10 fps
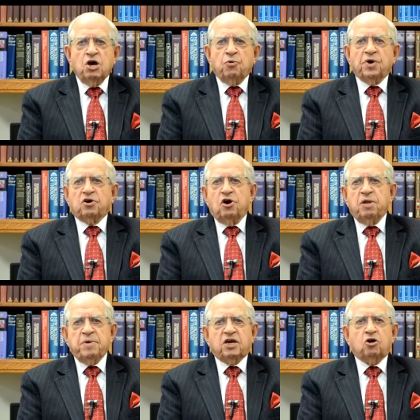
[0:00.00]
We're going to
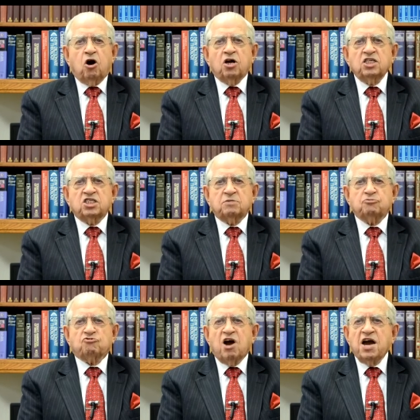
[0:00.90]
be caught in
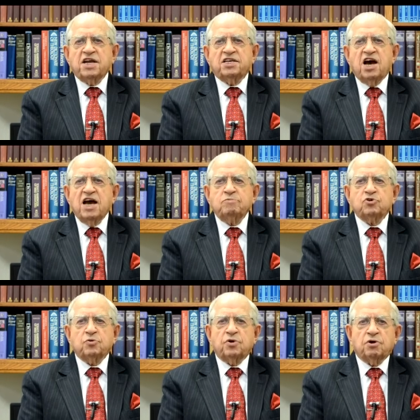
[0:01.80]
some trying times
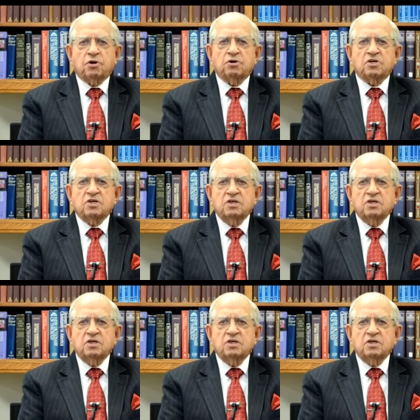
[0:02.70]
that will hurt.